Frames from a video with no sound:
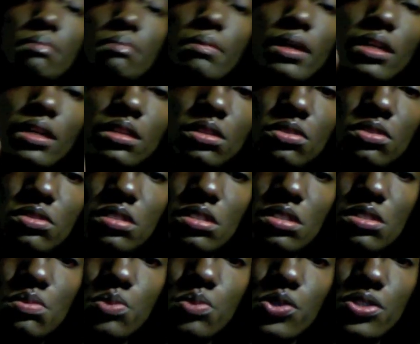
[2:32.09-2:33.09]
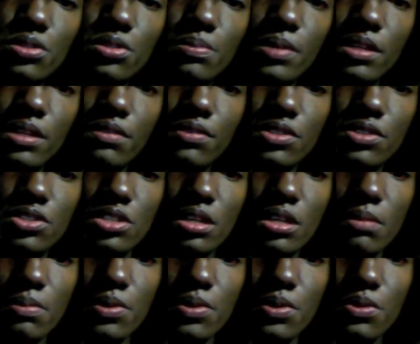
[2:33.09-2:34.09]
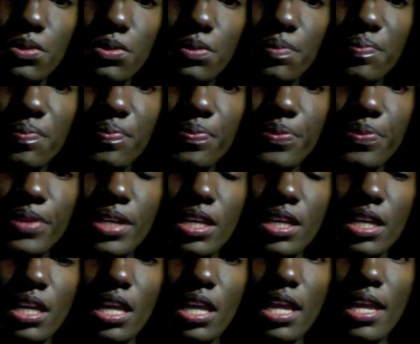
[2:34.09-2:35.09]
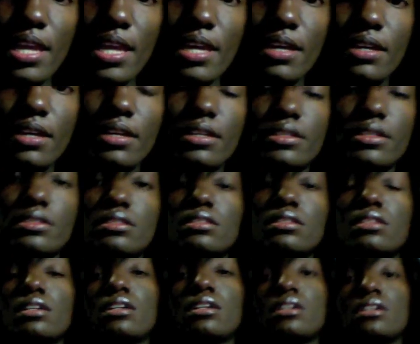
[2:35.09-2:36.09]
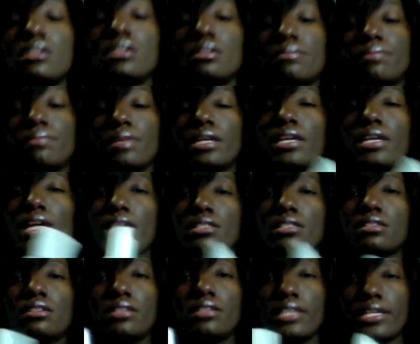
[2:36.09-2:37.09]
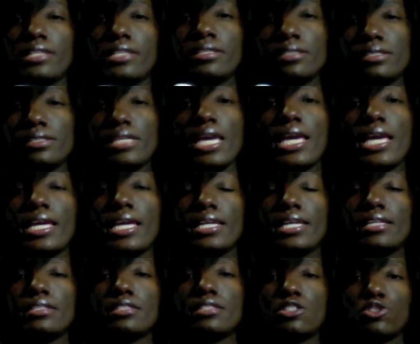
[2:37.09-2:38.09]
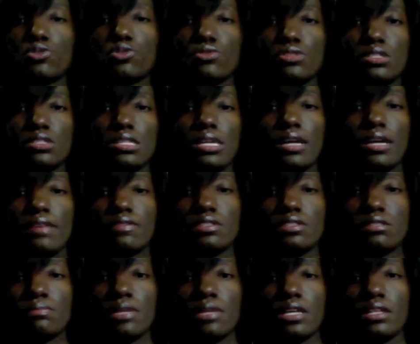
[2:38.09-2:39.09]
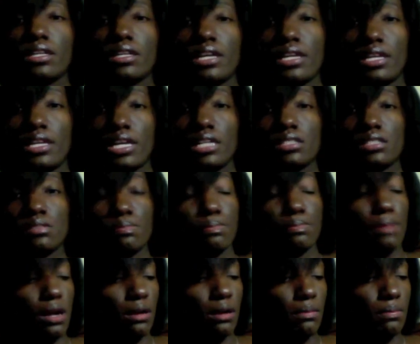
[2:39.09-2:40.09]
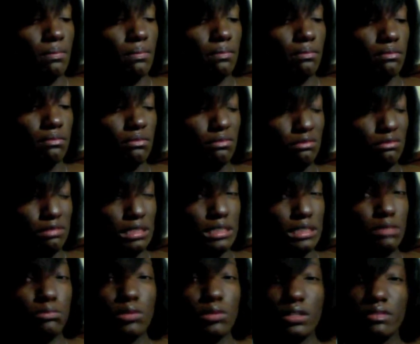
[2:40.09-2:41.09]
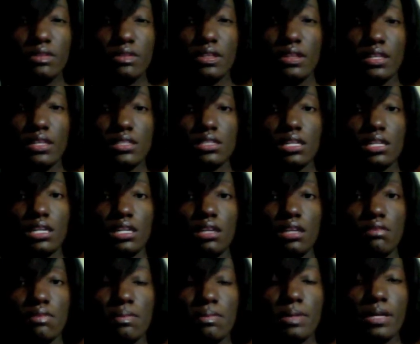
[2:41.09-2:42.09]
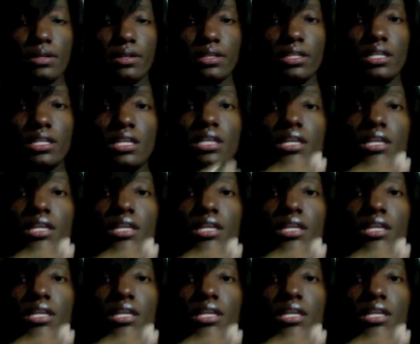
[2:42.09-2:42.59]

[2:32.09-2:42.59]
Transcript: my Illusense Moisture Benefit Shampoo. And it has a nice tangy citrusy kind of smell, and that's really one of the things that I love about it,